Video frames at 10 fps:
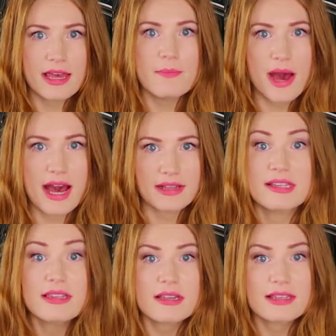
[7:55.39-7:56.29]

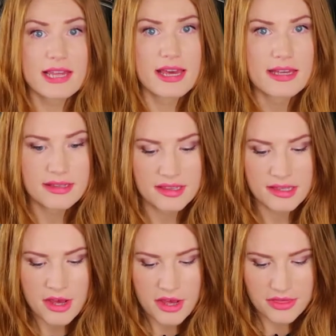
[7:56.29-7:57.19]
impacts and
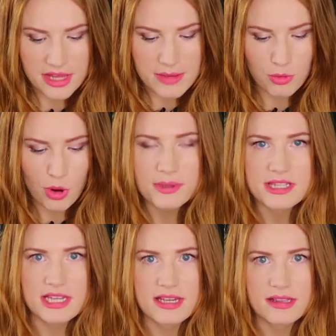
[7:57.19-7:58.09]
dictates the
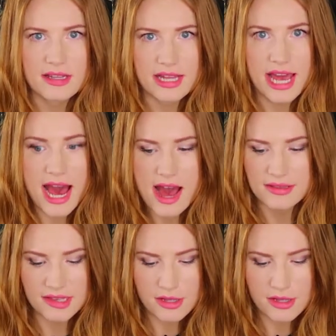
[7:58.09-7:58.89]
properties that it has.